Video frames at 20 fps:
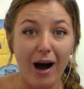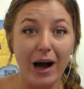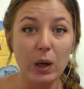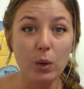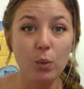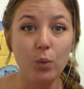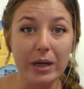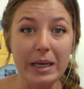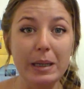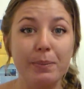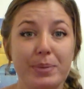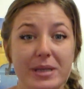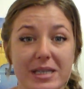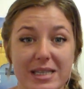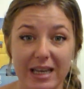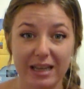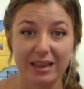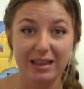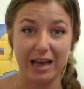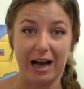I
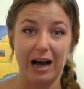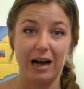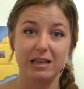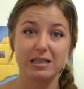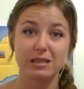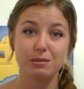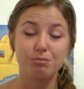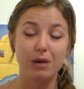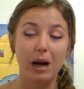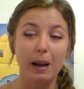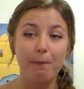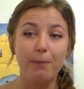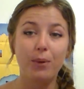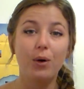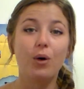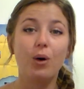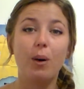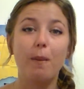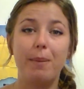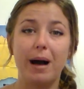weeped at that. My
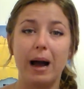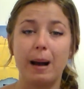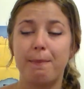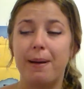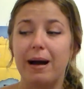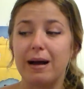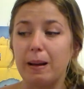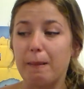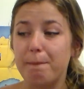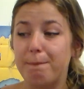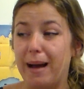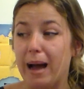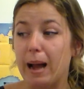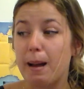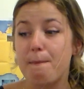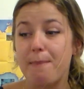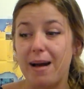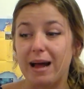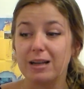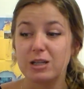poor backpacker
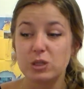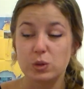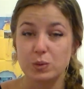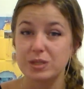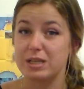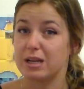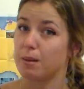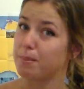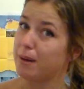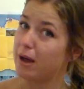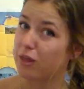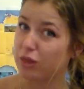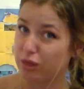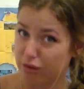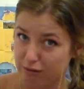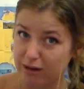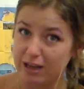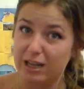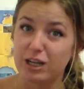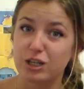bank balance was at about
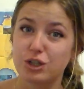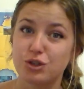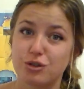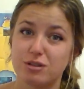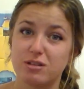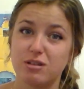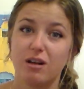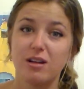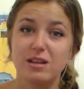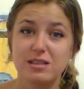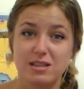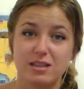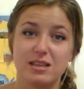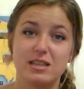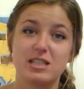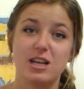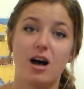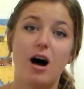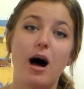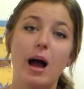$300 at the
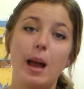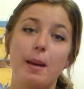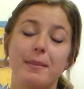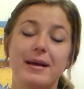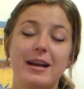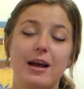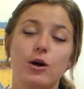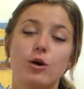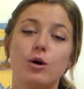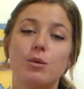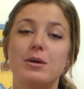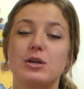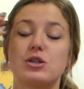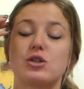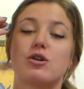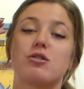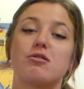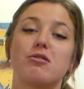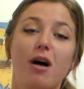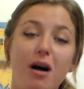time and I
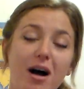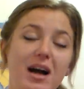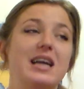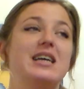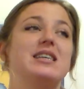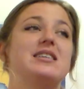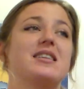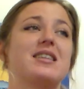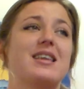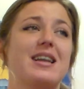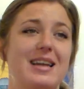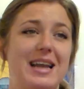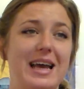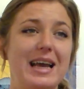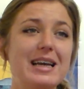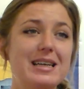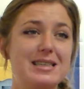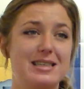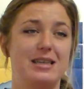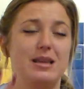almost cried at the
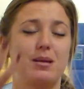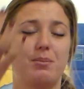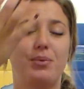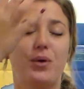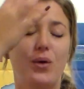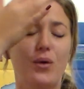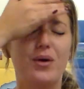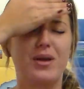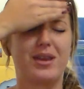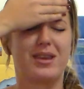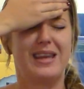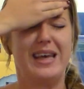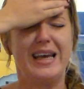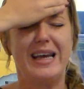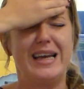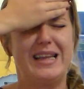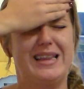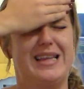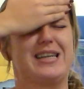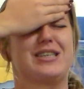lady, the poor
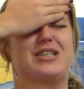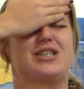thing in